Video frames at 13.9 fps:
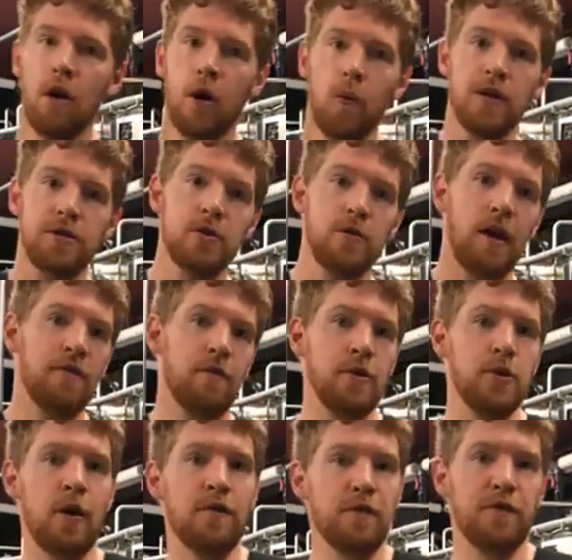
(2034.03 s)
We do
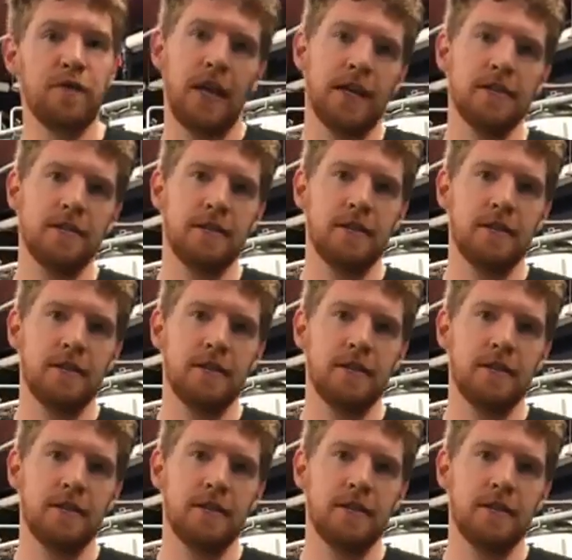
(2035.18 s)
offer flights.